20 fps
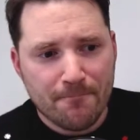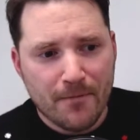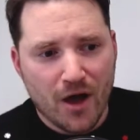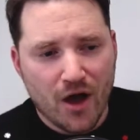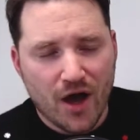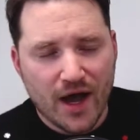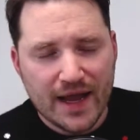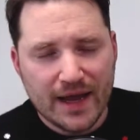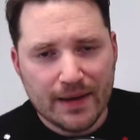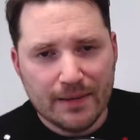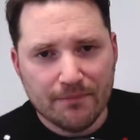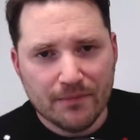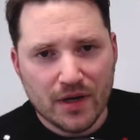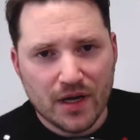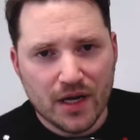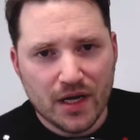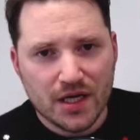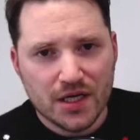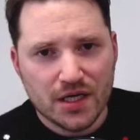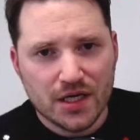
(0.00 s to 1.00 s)
I am
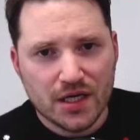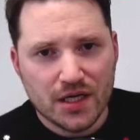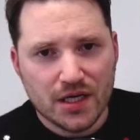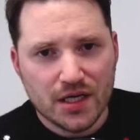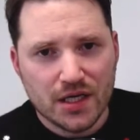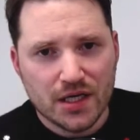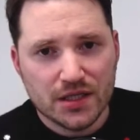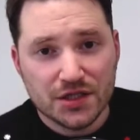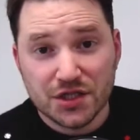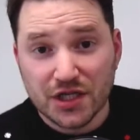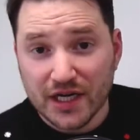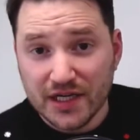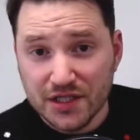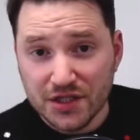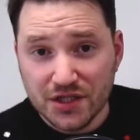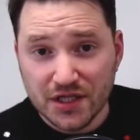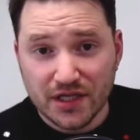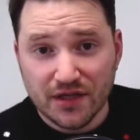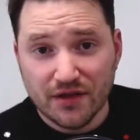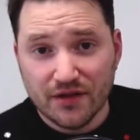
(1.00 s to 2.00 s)

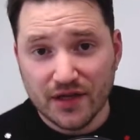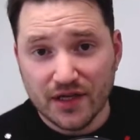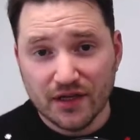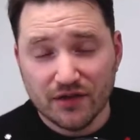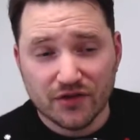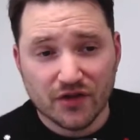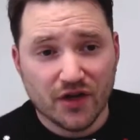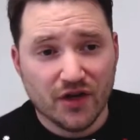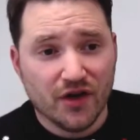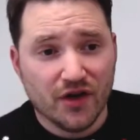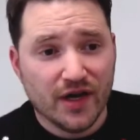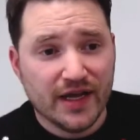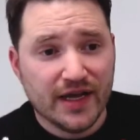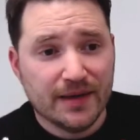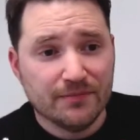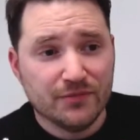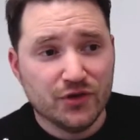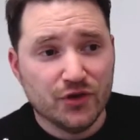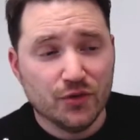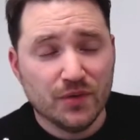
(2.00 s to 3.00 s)
changing things and I
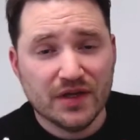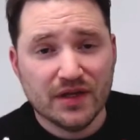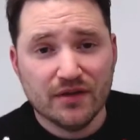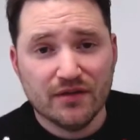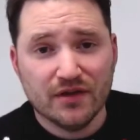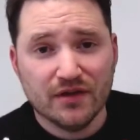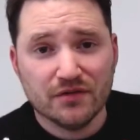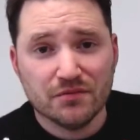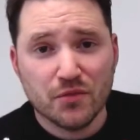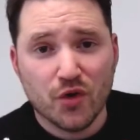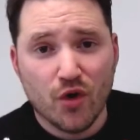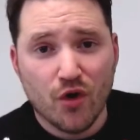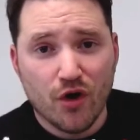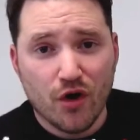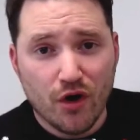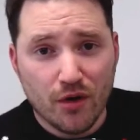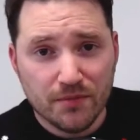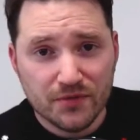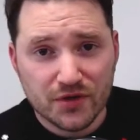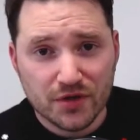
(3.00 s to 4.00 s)
am doing things more
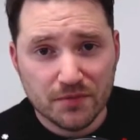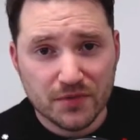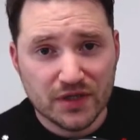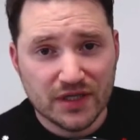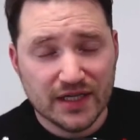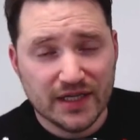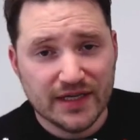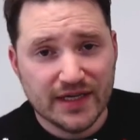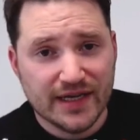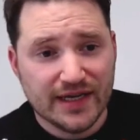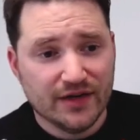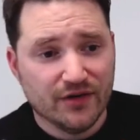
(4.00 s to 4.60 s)
optimally, and